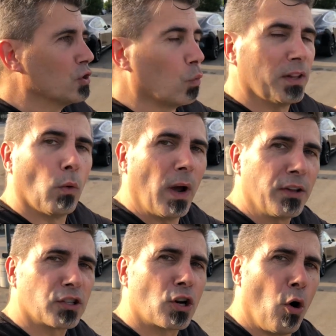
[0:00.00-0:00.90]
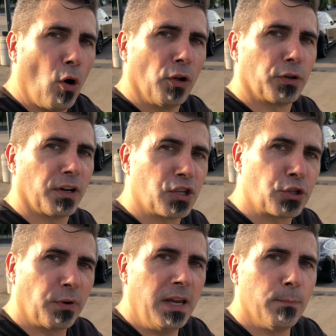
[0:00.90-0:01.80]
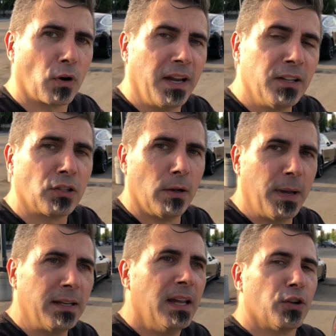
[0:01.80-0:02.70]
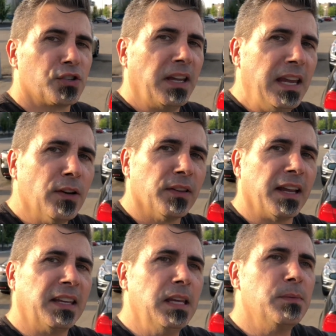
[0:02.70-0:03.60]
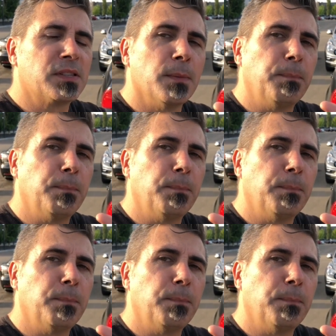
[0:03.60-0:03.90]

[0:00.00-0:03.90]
So when the weather's cold or extreme or inclement, there's a heater that keeps the